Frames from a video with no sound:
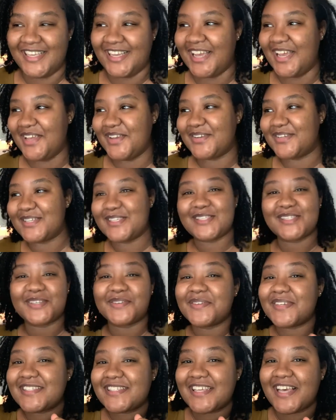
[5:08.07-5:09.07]
and you're just so
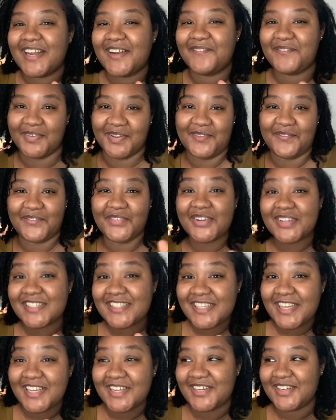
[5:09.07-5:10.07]
excited for your first
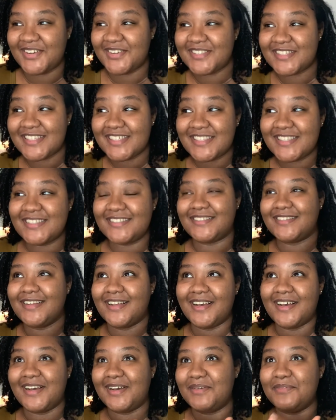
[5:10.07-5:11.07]
day in nursing,
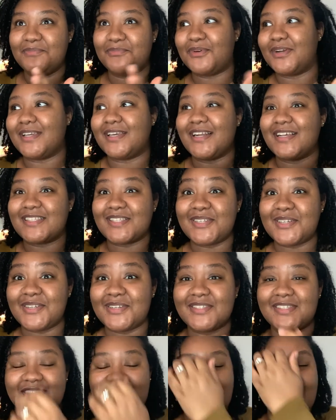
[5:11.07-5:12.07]
uh, working as a
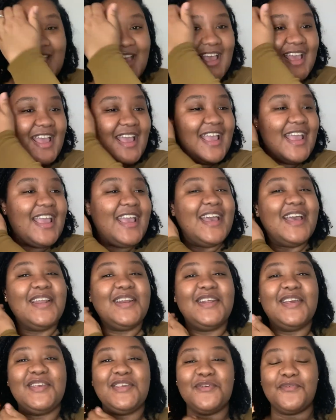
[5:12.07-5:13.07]
nurse,
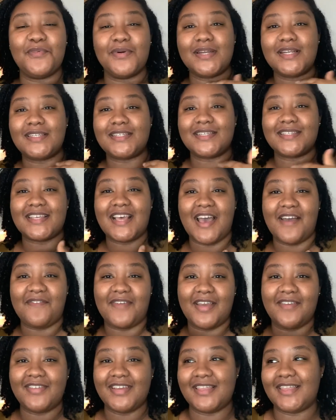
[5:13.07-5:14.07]
and you want to just have
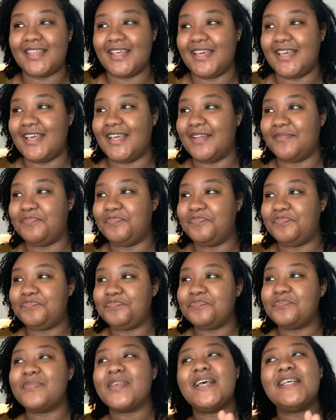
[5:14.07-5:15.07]
everything.
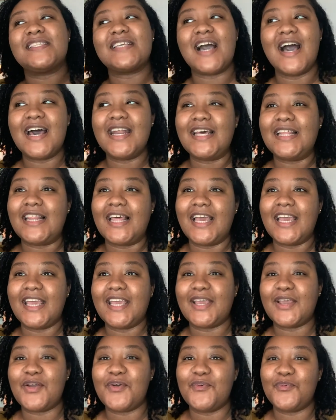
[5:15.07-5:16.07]
It's kind
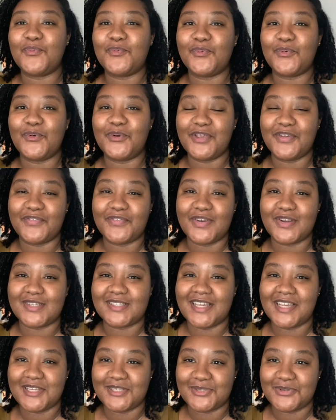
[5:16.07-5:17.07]
of like on your first
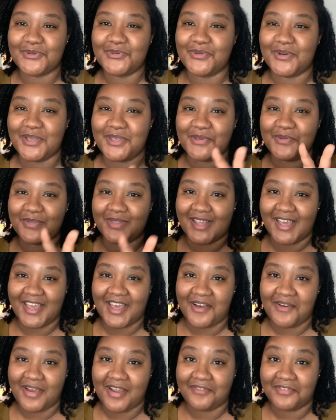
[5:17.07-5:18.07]
day of school and you lay
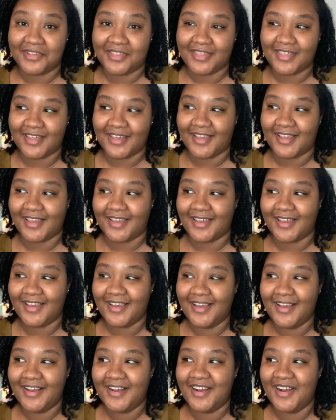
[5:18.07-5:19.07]
out everything
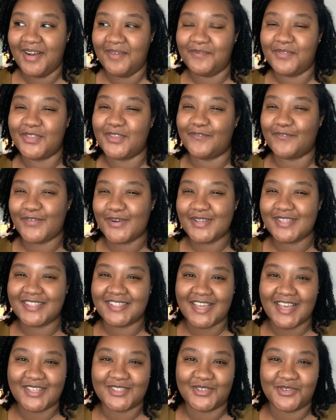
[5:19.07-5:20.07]
um, for the first
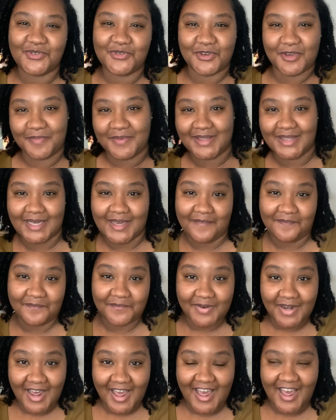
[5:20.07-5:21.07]
day so you could be looking
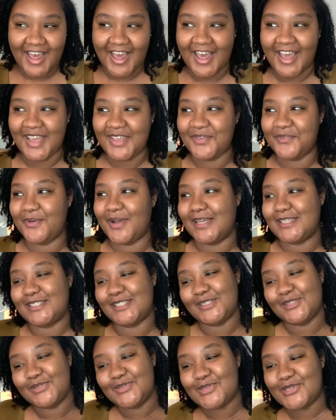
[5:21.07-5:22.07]
fly and you've got your
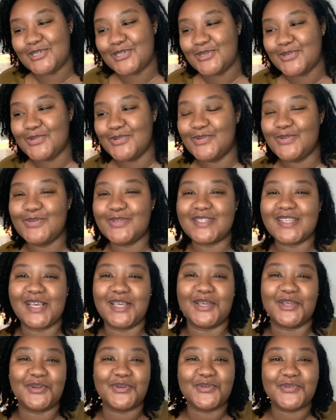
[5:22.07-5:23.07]
new shoes and
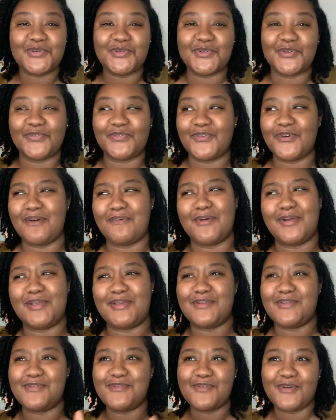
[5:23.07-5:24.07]
your new uniform or
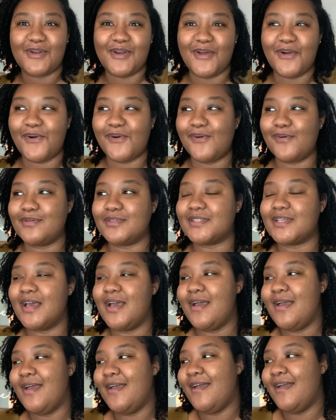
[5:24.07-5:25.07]
your new clothes
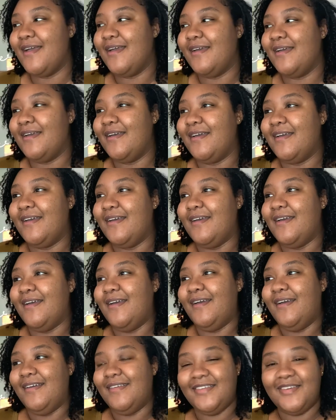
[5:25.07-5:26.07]

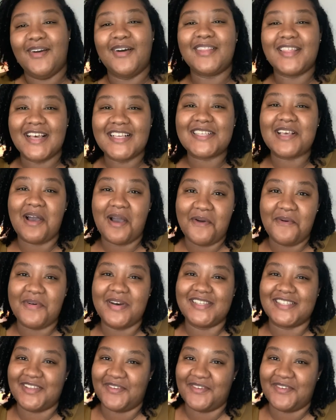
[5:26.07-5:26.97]
Yo, that's how I was the